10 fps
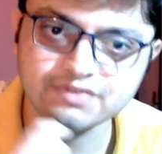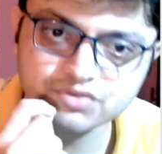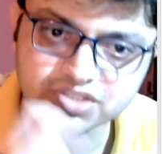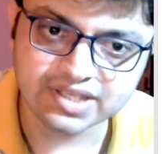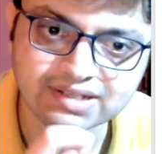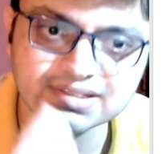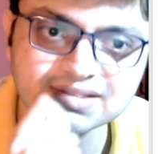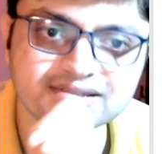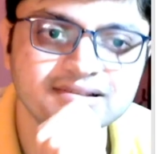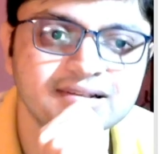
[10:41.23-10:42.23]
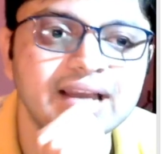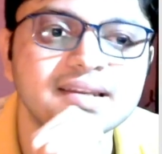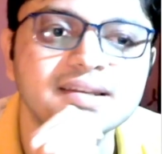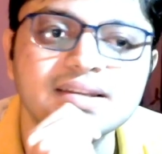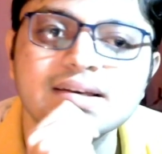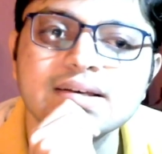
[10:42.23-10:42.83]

you check this line